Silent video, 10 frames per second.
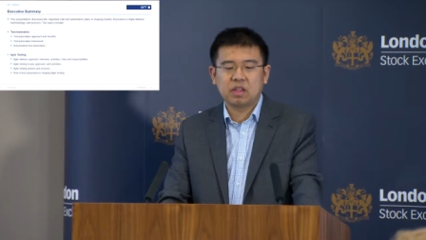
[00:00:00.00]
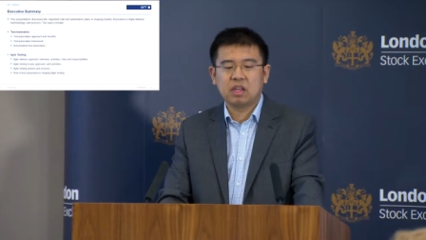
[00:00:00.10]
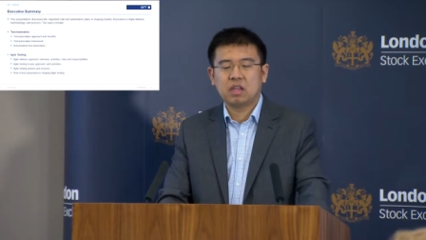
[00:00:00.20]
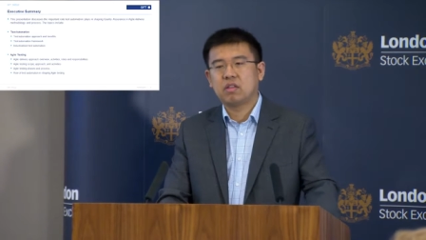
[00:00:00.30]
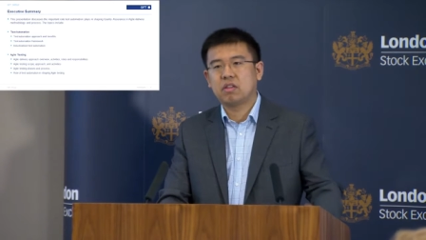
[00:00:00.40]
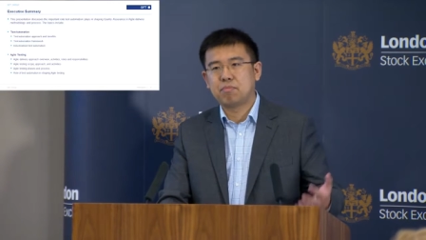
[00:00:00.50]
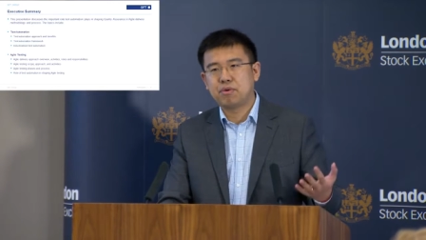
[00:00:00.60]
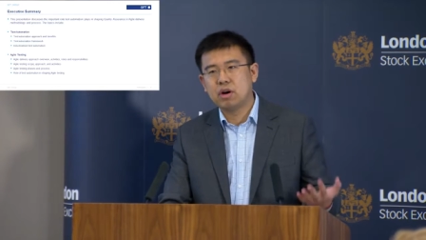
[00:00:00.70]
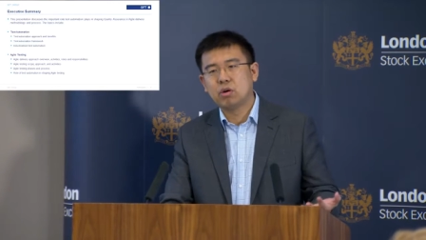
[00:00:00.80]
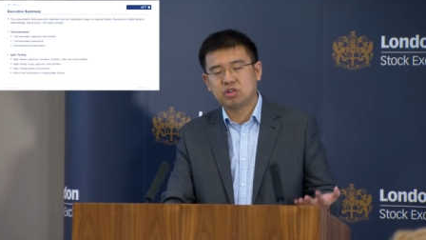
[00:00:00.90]
the, the
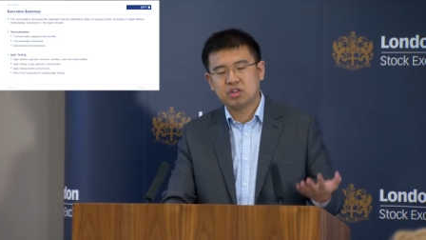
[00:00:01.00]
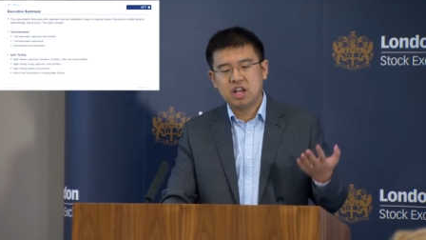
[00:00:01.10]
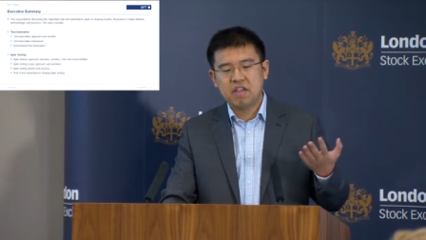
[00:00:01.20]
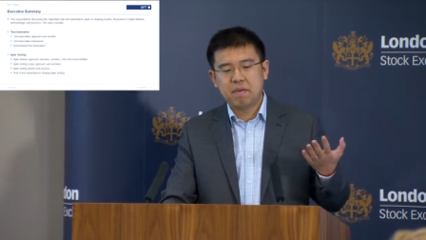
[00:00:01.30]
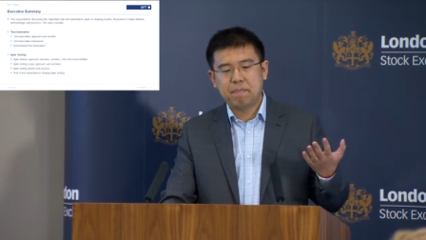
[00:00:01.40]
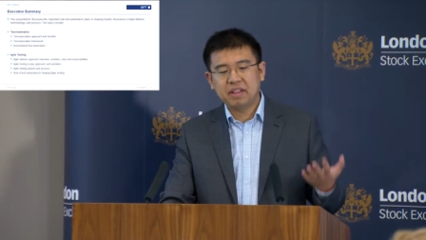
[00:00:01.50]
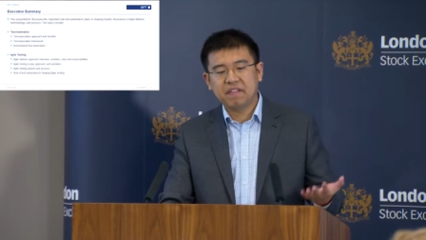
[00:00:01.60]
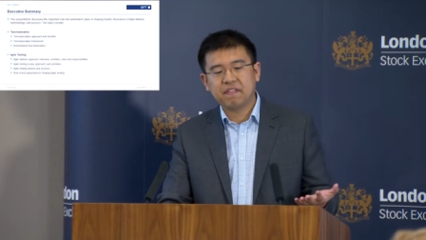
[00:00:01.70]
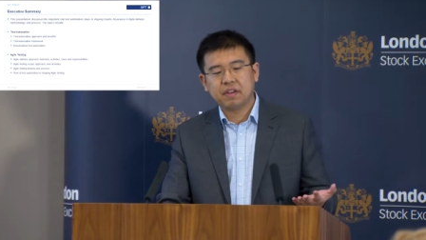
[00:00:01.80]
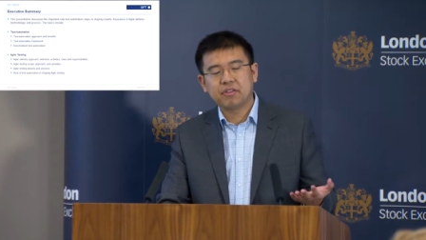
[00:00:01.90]
approach, the
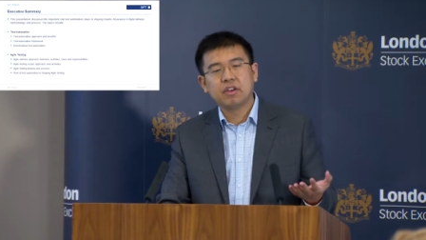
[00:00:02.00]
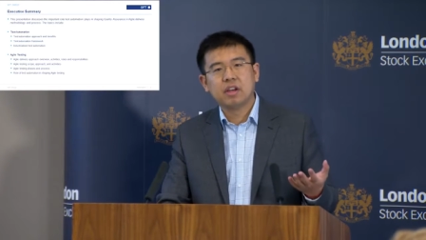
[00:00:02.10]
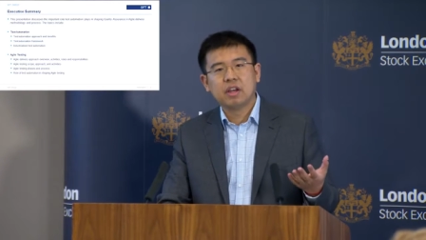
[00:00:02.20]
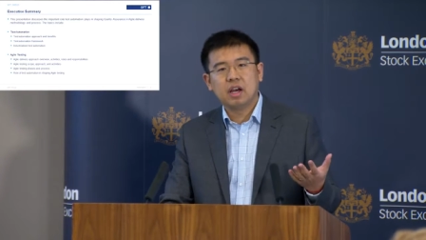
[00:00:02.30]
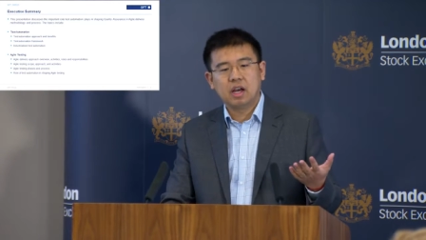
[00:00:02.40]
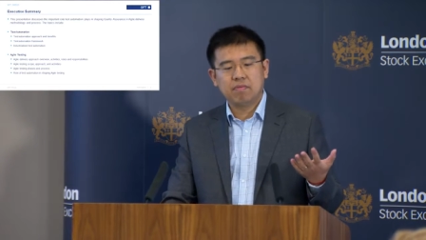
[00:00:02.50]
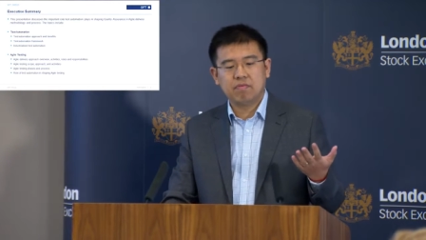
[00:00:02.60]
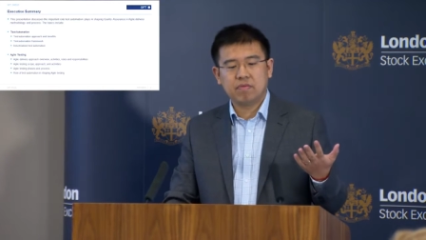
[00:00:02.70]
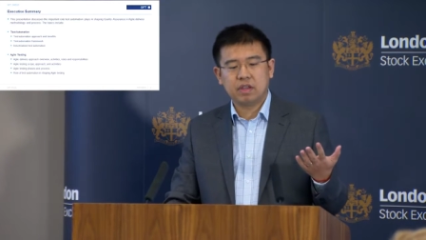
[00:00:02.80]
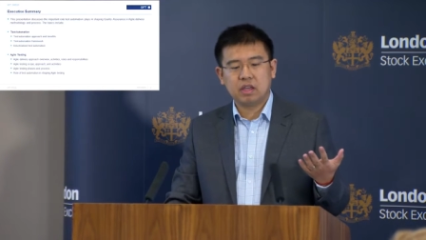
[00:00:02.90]
benefit,
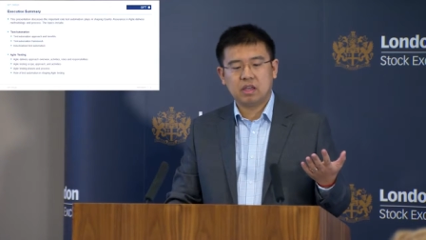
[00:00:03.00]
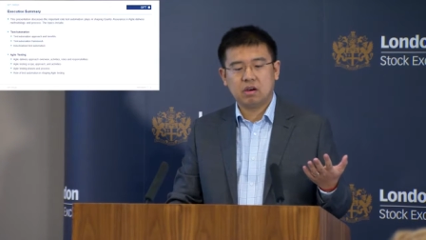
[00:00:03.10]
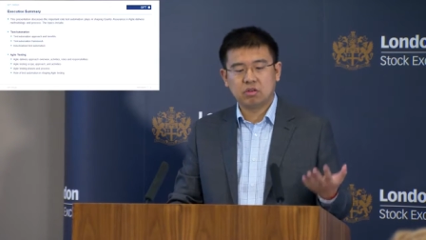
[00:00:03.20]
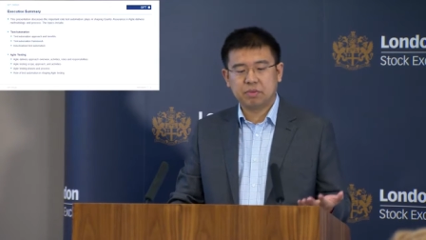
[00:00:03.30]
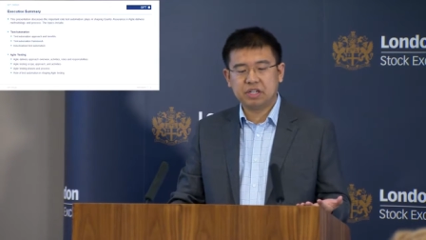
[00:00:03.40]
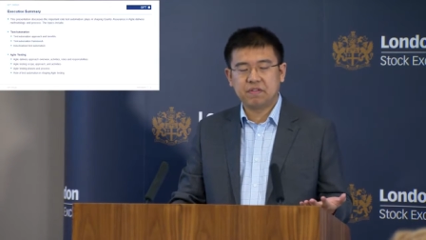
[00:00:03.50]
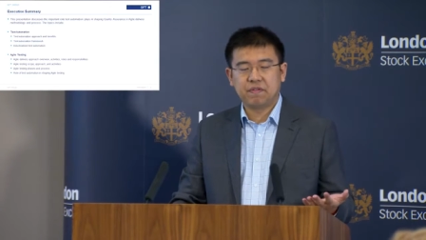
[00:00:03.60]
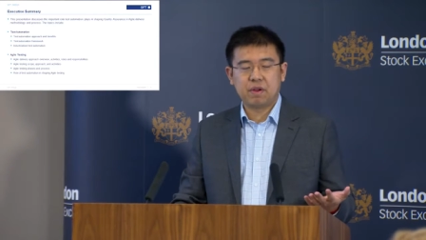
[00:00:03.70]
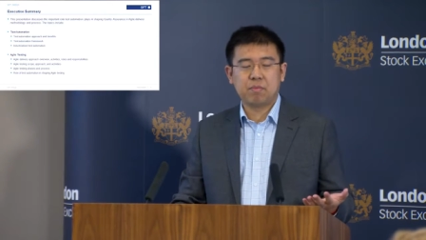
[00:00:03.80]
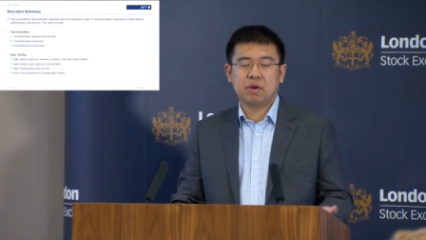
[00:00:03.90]
um, the automation
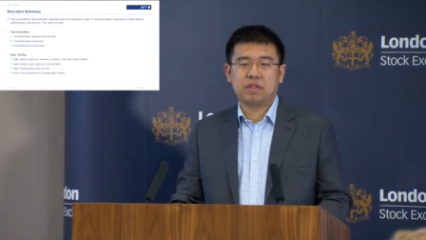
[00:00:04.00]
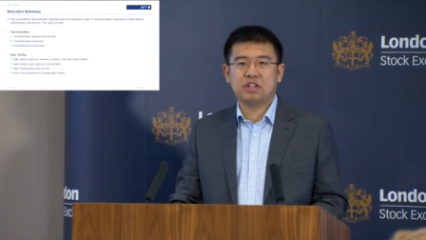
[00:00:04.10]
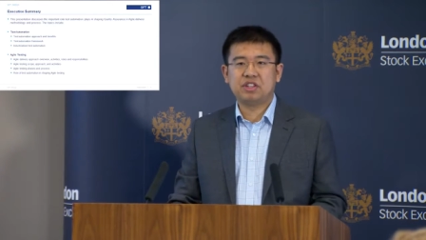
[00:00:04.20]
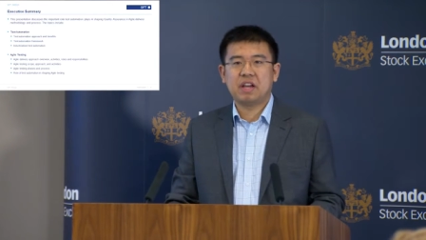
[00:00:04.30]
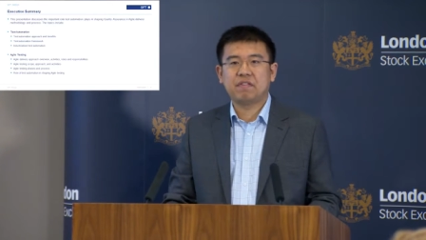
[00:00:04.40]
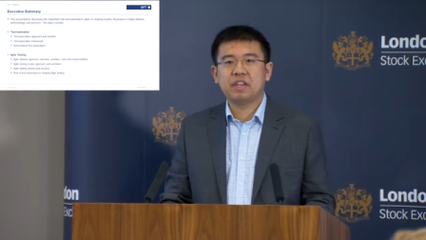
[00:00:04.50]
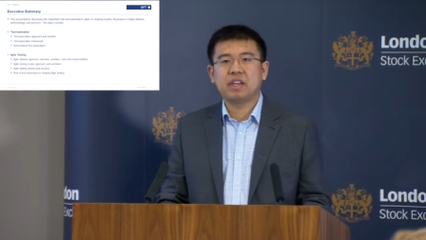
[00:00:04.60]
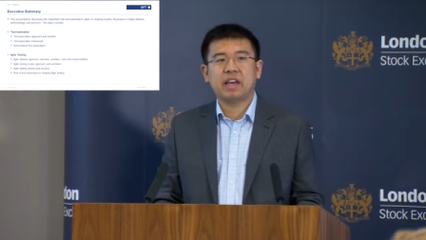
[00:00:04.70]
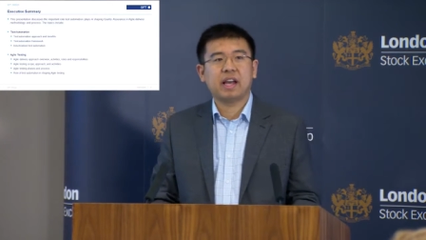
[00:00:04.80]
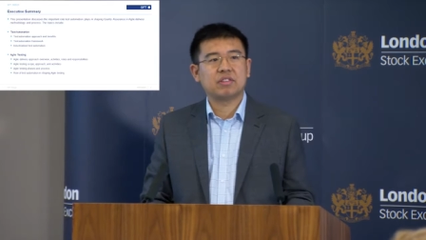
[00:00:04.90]
framework that G F
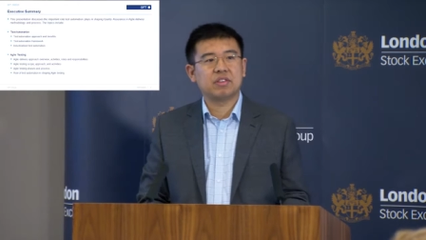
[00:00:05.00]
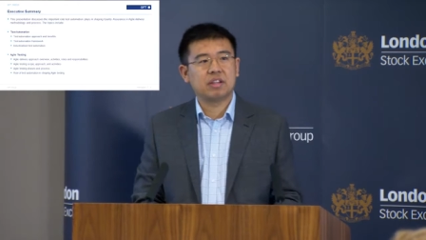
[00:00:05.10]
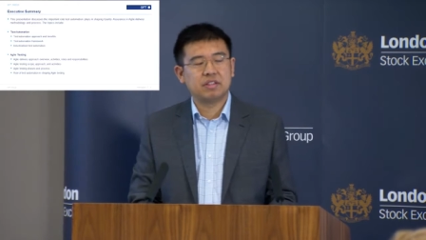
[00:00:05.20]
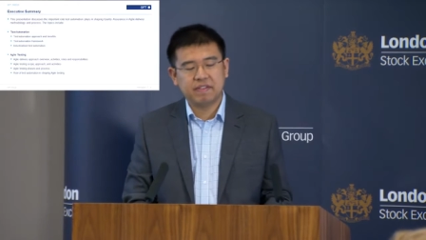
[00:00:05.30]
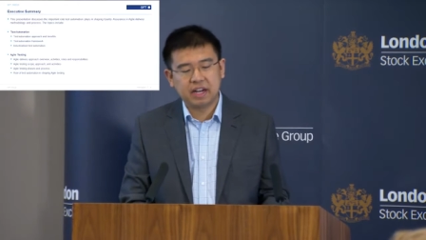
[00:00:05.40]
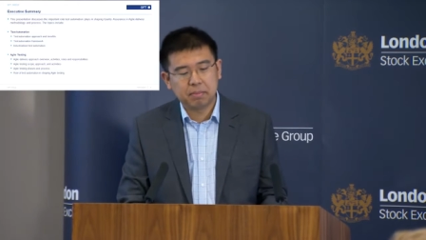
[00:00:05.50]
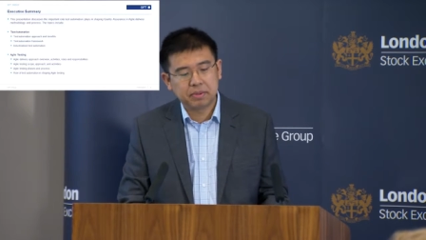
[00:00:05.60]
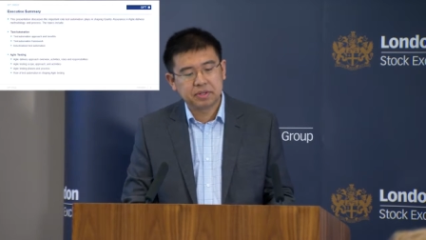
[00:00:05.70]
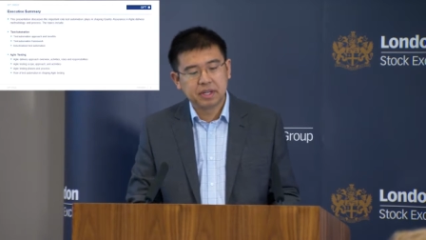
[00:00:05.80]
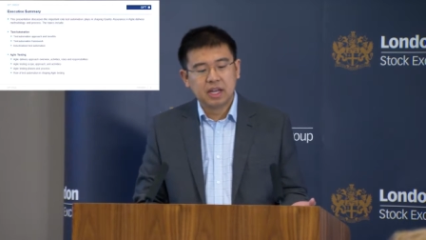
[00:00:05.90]
T has uh, developed,